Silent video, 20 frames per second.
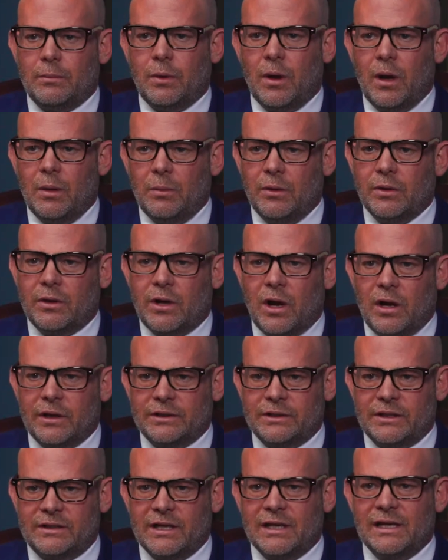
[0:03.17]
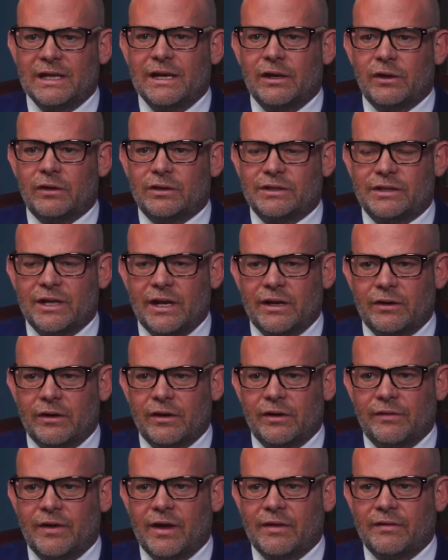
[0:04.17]
Probable cause is a legal
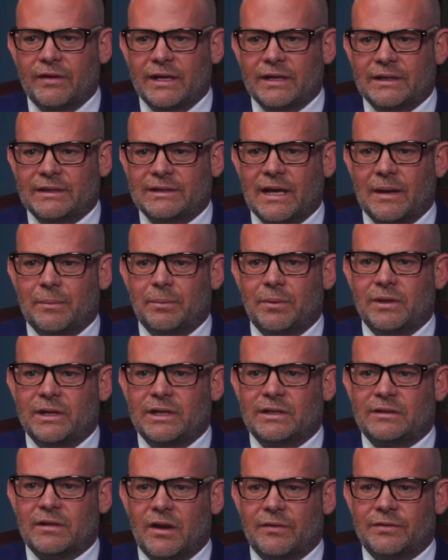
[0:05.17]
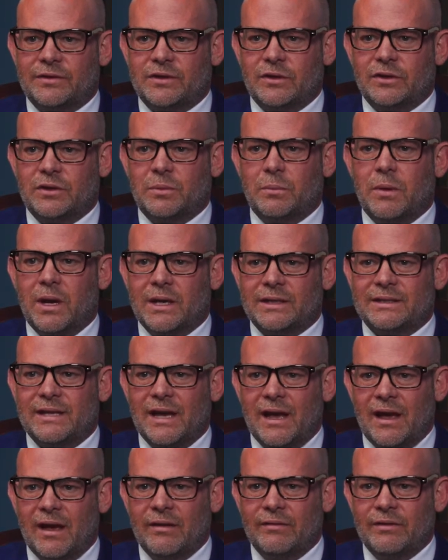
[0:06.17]
standard of evidence that police officers must
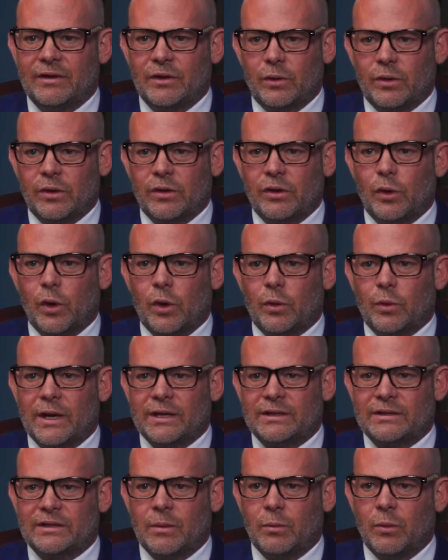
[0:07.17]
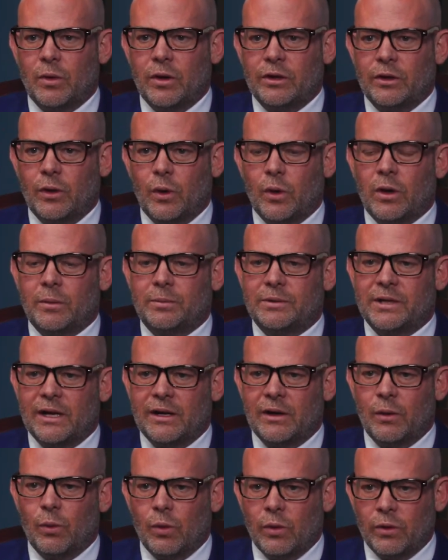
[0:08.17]
have in order to arrest someone or
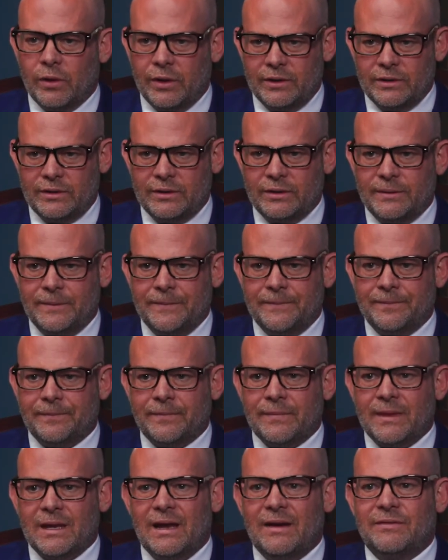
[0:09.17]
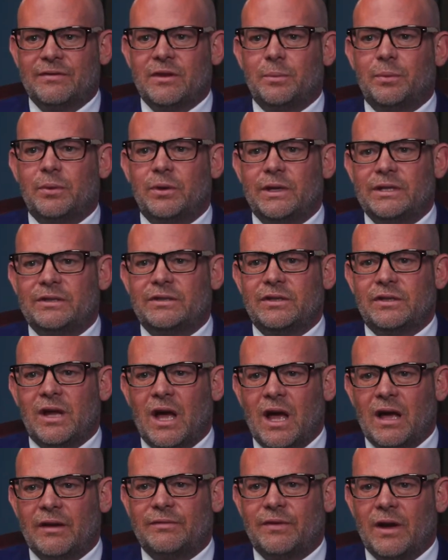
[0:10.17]
obtain a warrant. If the police did
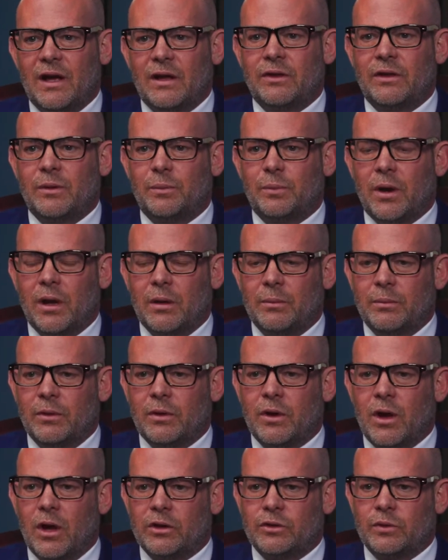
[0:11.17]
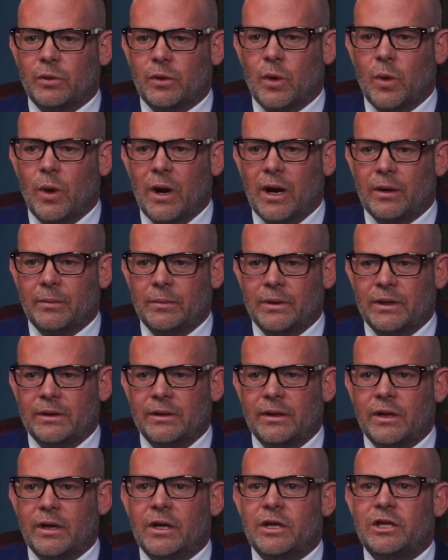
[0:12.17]
not follow the probable cause requirement,
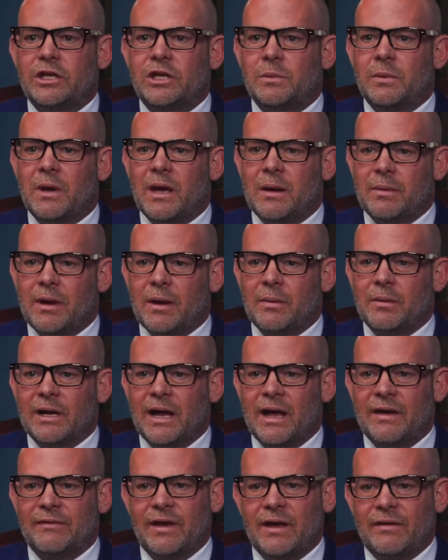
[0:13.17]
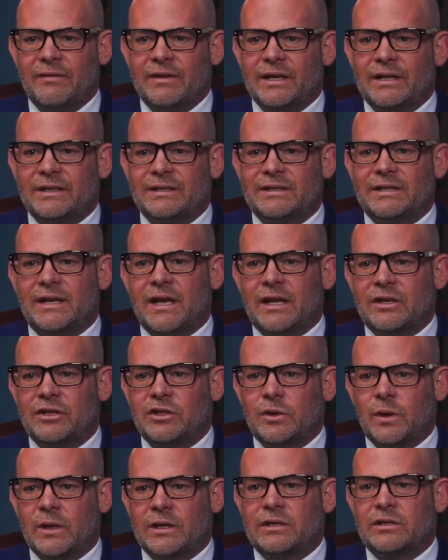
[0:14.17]
you may be able to have evidence
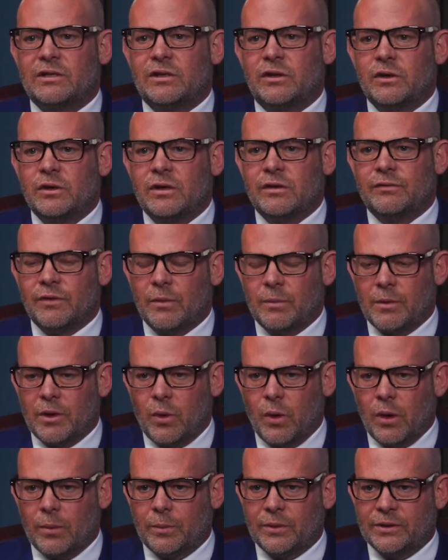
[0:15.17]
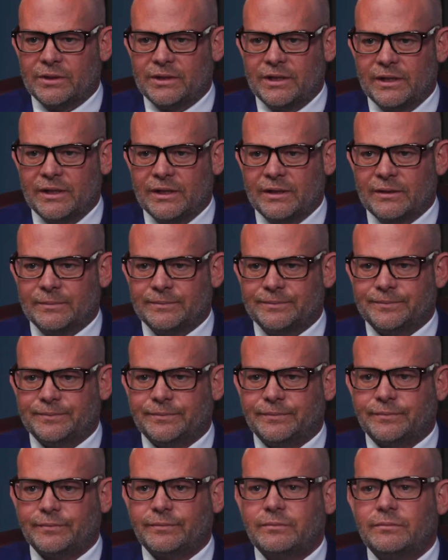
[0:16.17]
against you excluded from a court proceeding.
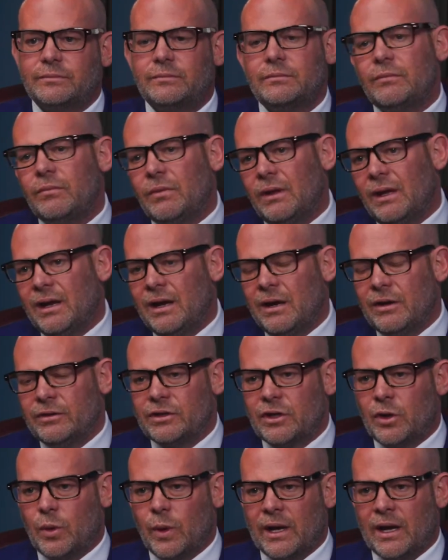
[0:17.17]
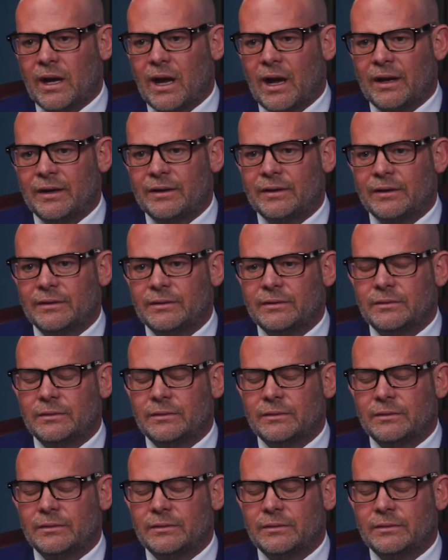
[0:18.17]
Here's a quick guide.